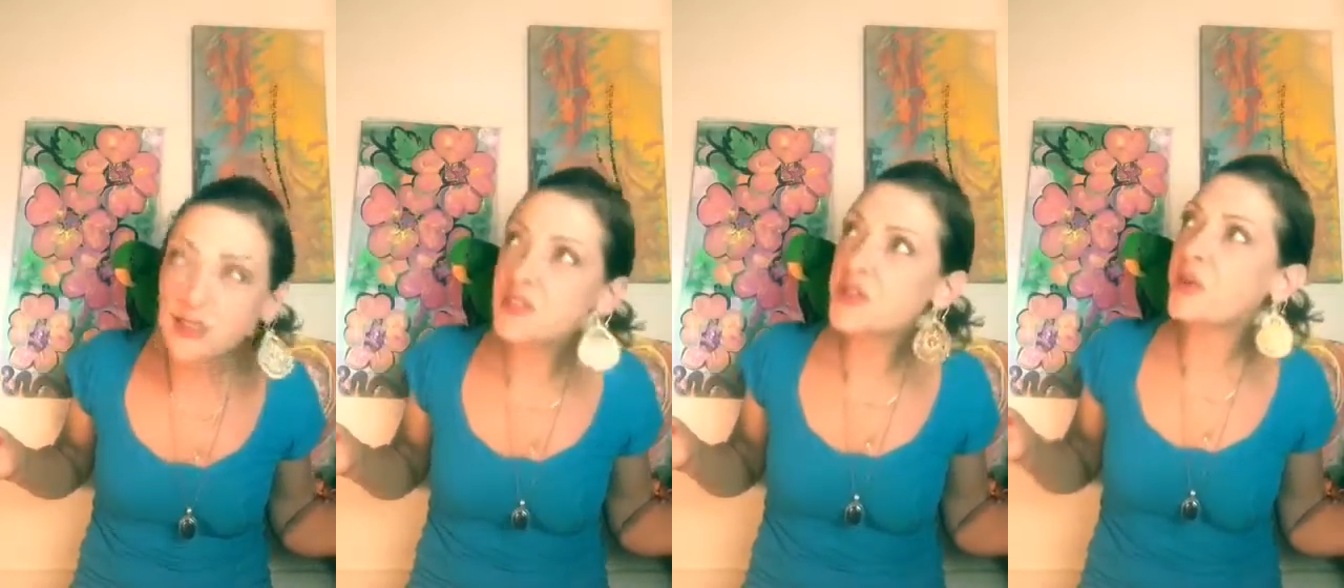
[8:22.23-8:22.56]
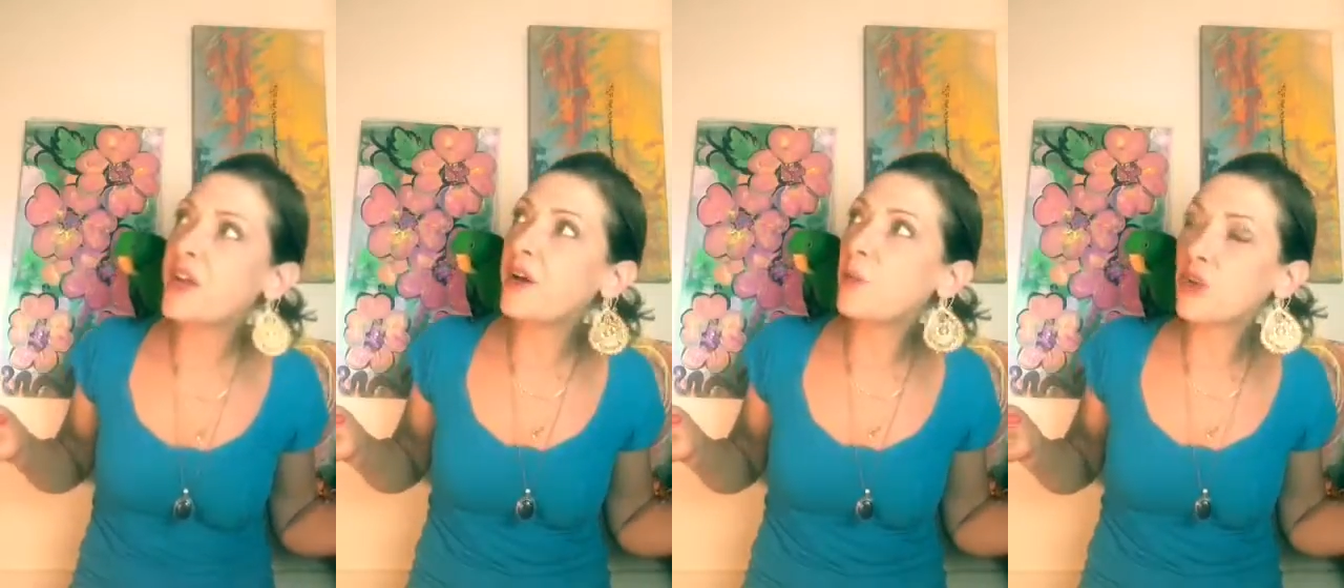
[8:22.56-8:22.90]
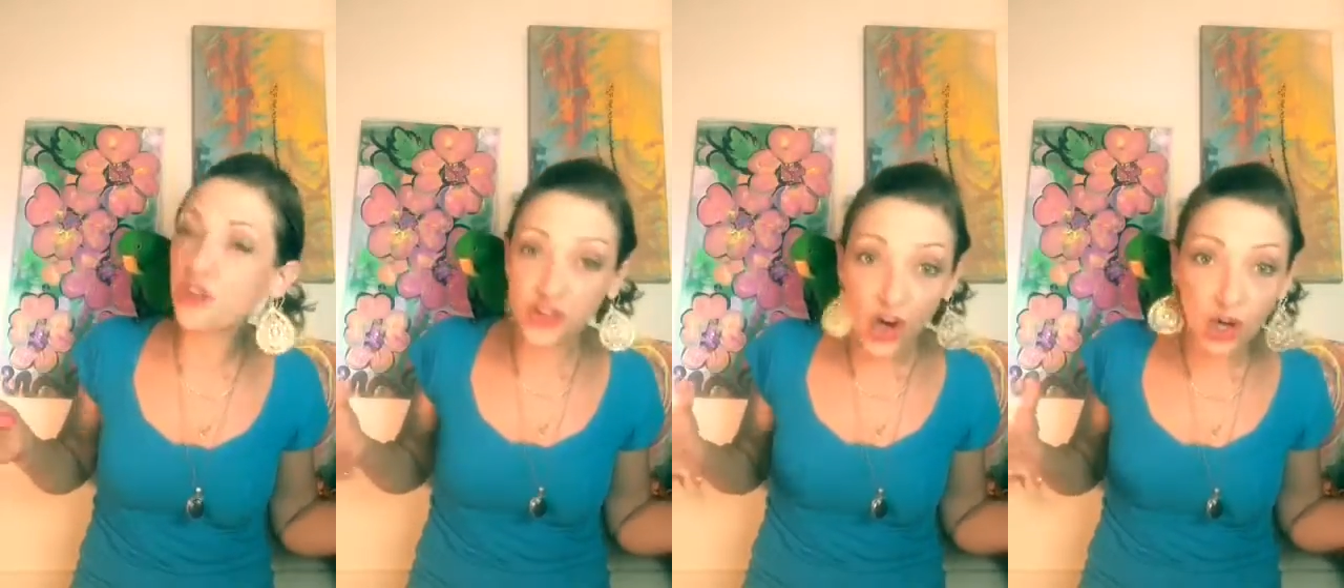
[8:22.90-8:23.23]
so that
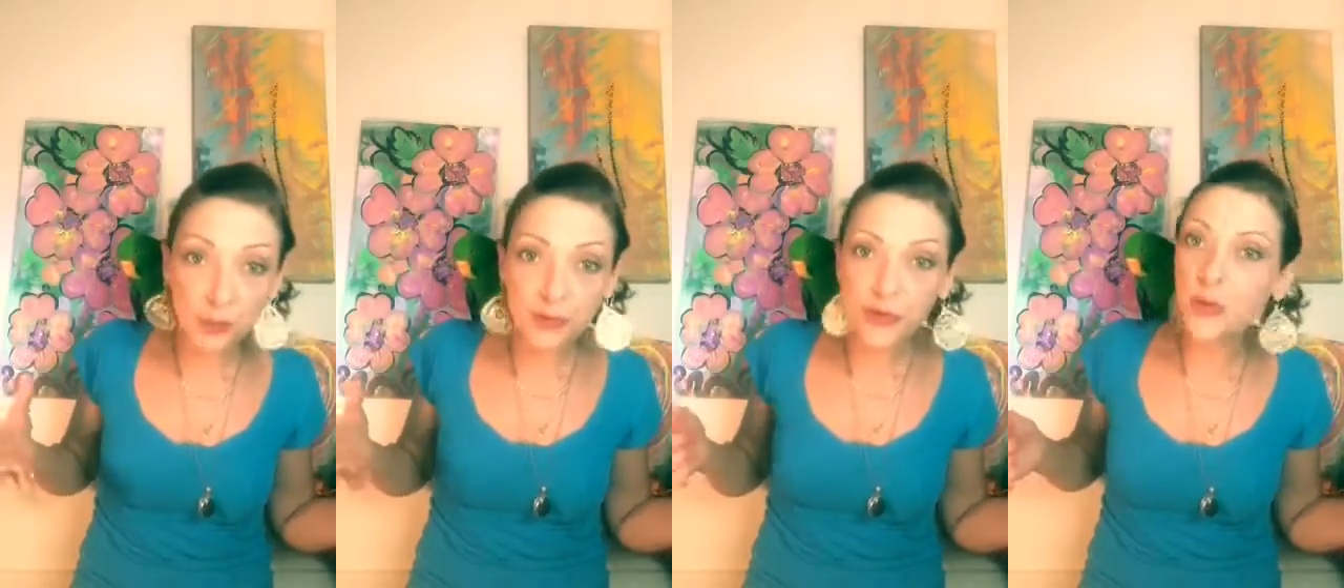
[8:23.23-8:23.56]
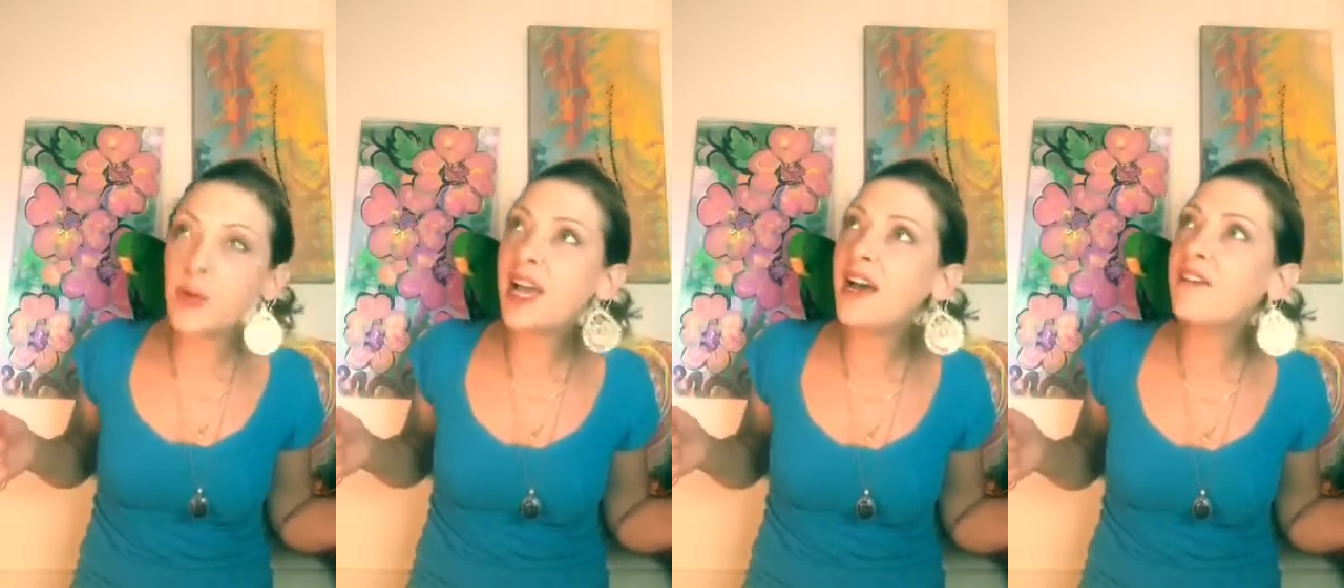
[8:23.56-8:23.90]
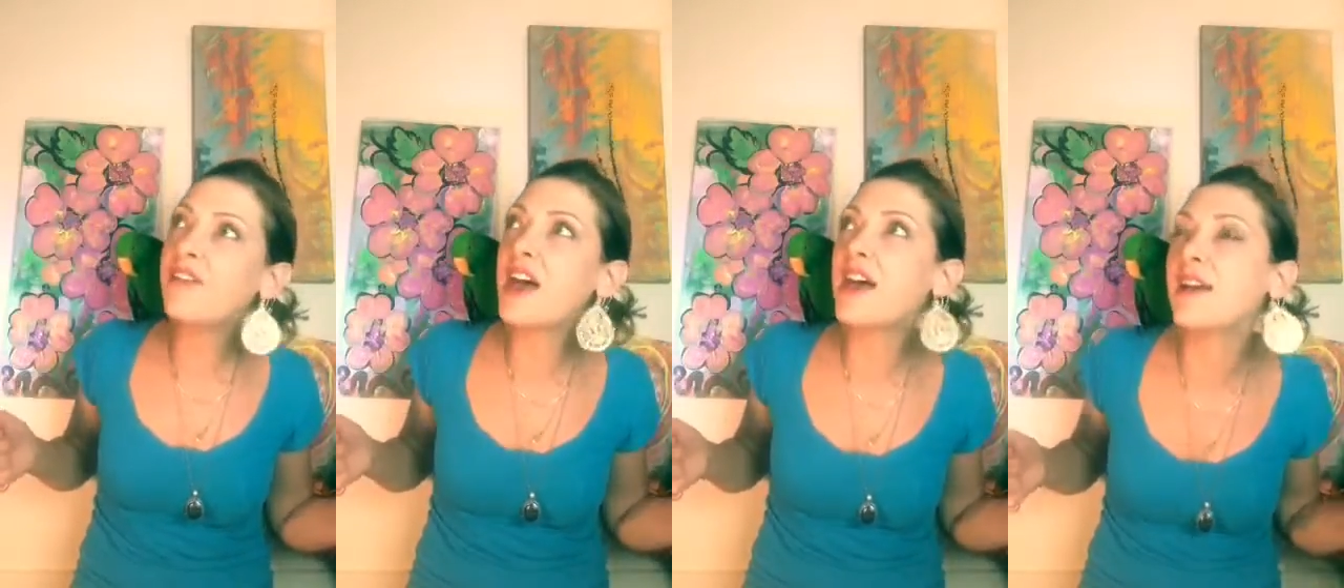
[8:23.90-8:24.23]
we're sharp, so we
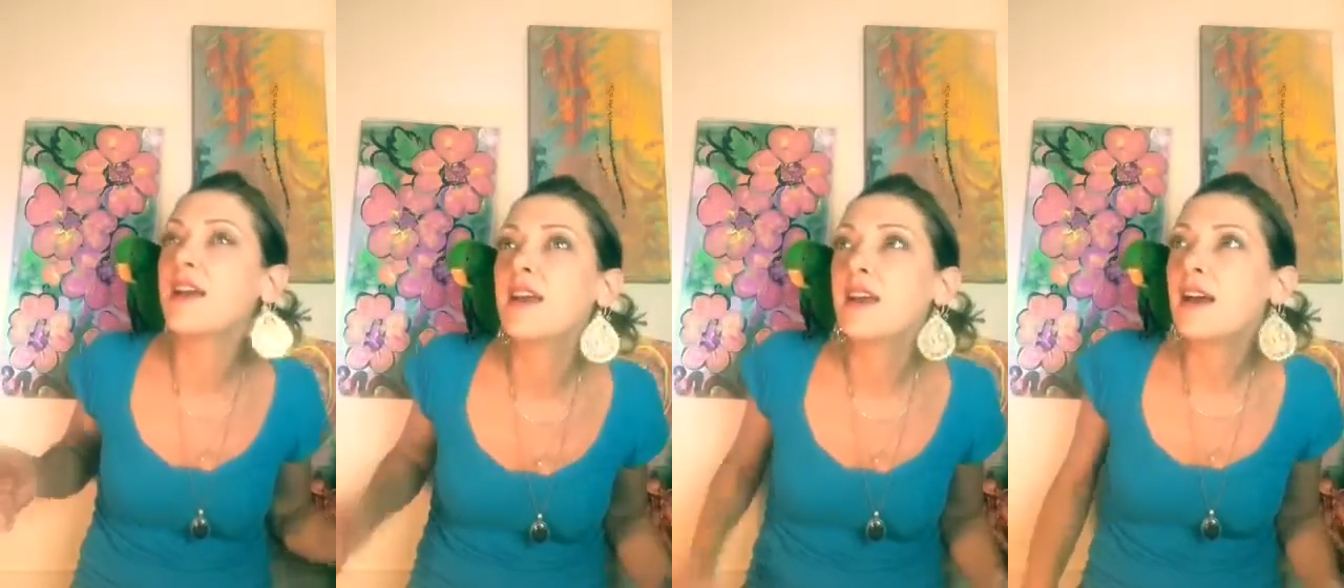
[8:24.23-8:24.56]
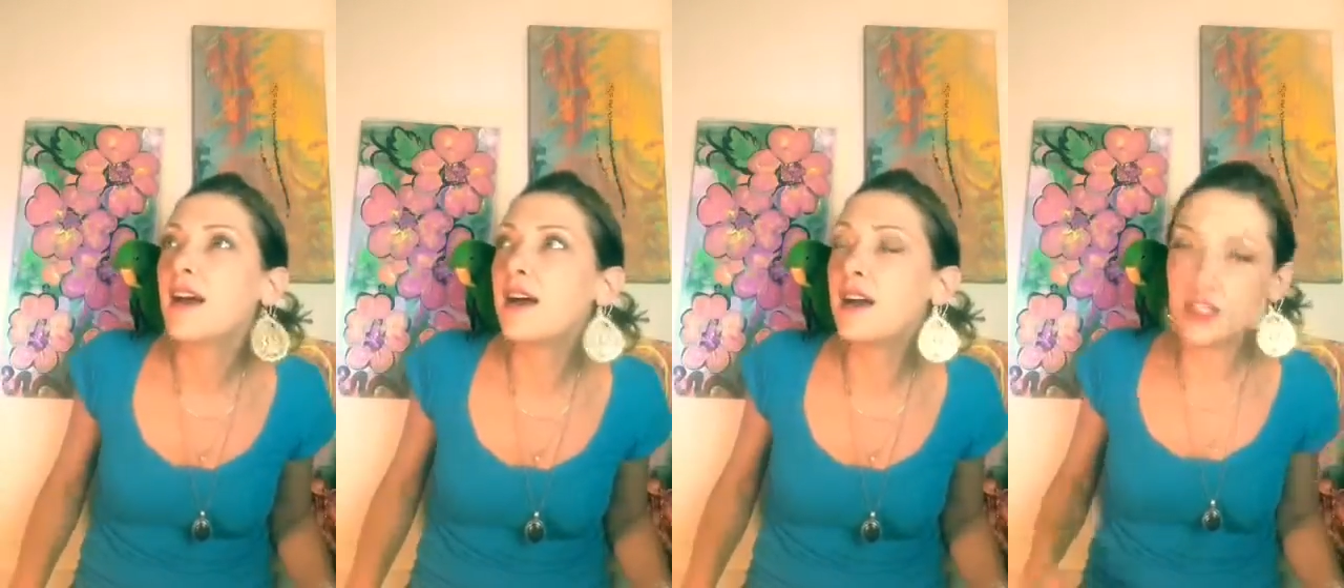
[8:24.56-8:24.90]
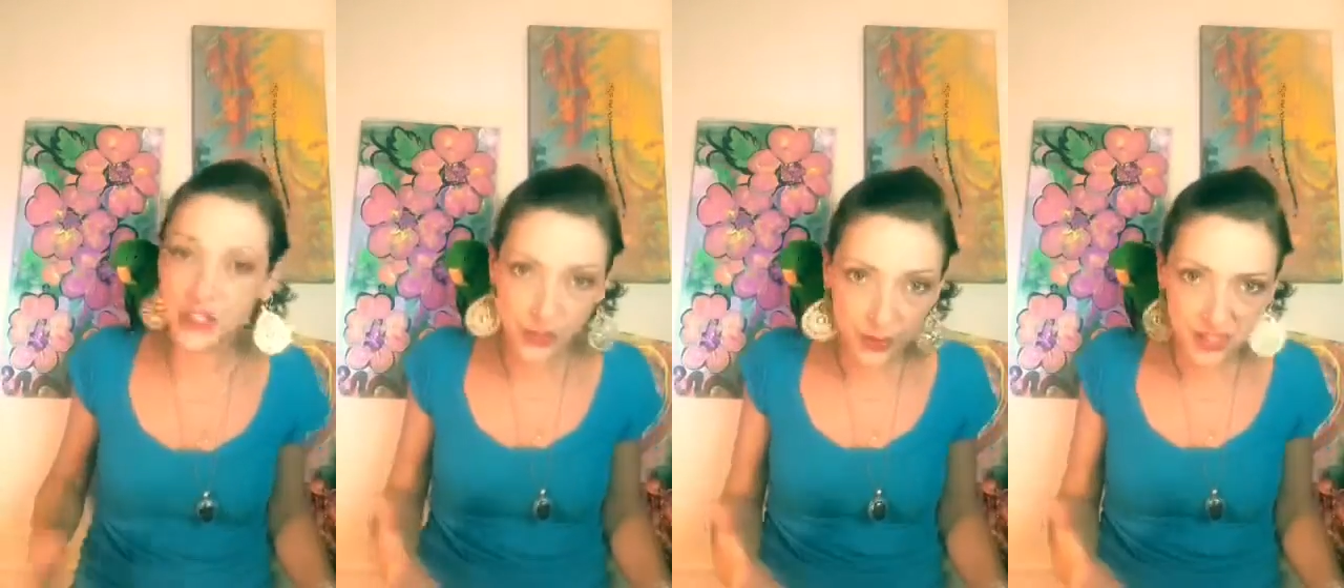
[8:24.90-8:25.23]
have that uh,
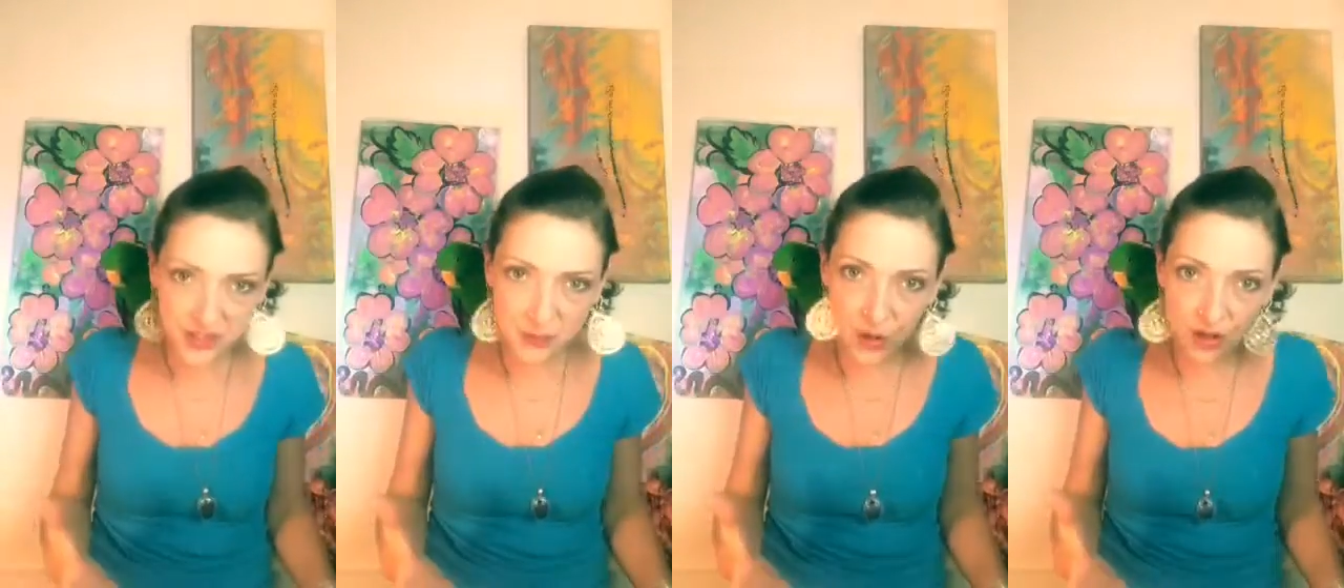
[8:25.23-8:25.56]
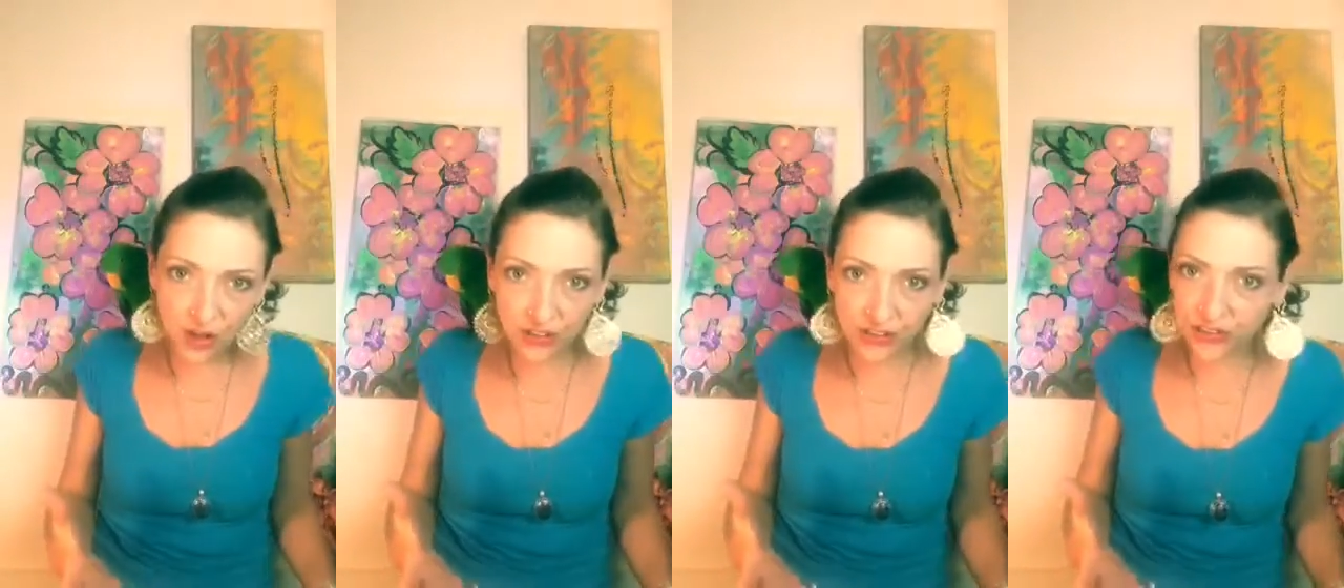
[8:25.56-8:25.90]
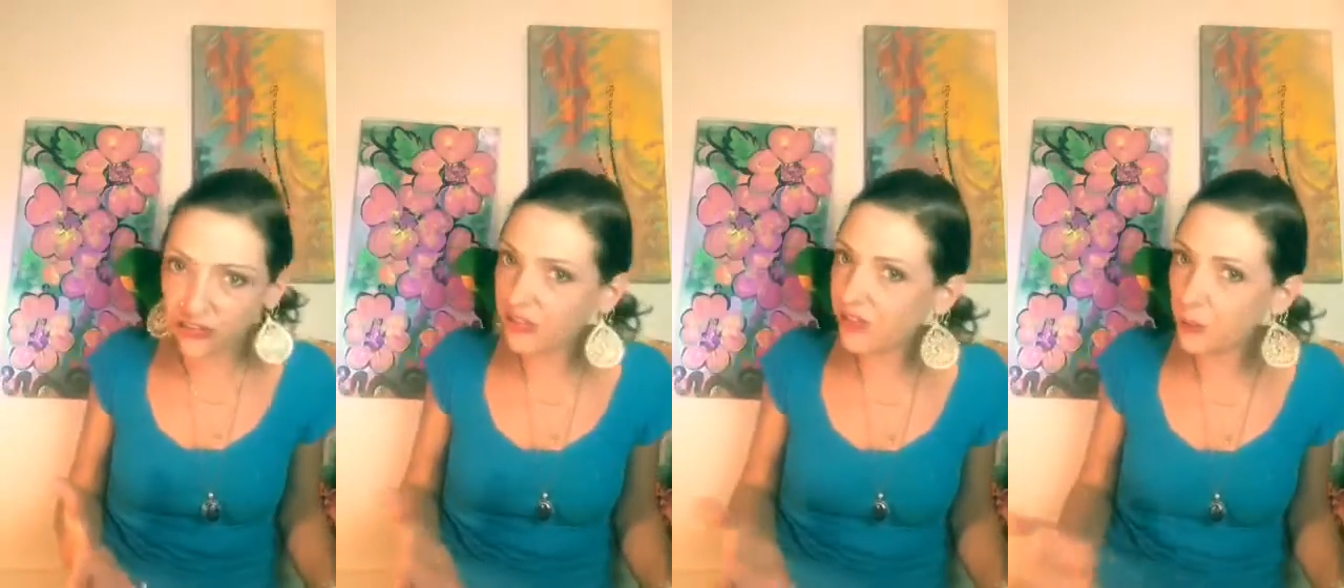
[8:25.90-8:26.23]
street
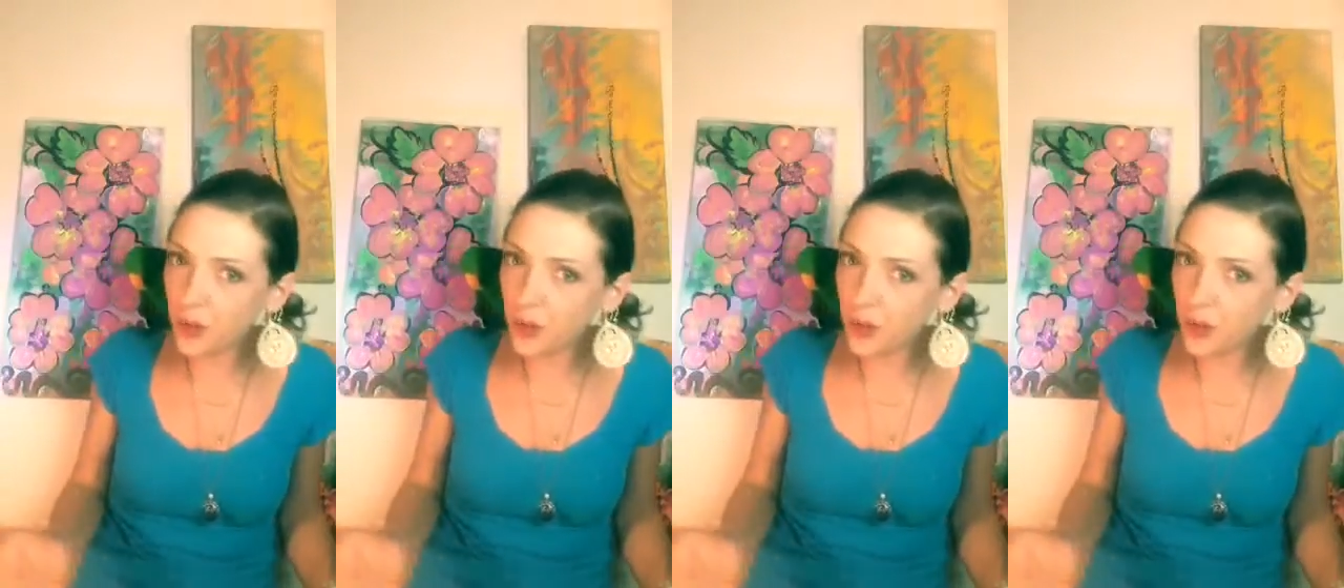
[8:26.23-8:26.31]
smarts,